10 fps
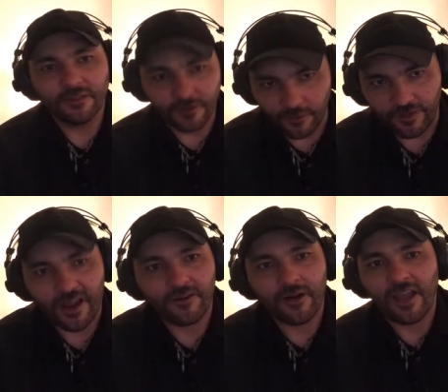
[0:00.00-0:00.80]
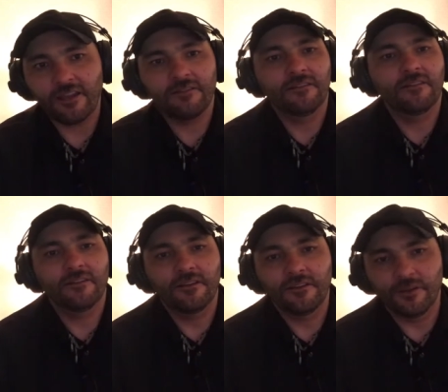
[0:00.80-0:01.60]
You know that, right?
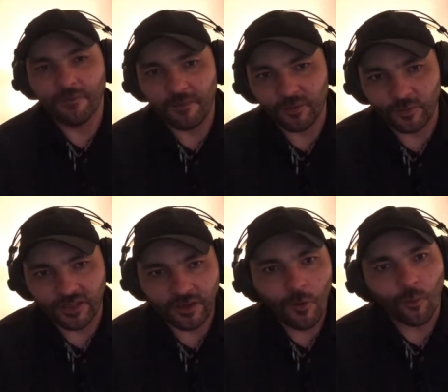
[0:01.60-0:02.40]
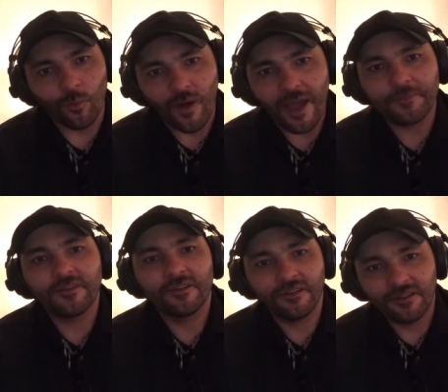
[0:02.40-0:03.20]
You remember when he
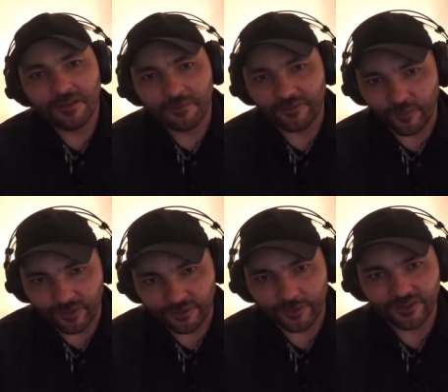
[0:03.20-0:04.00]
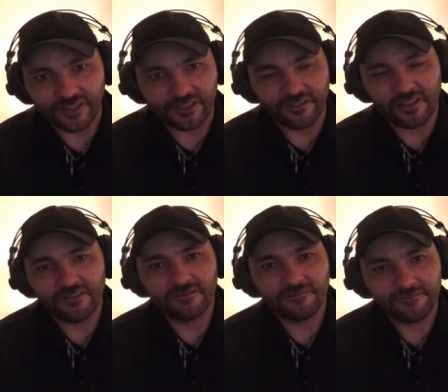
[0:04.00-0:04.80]
wept before endorsing Clinton?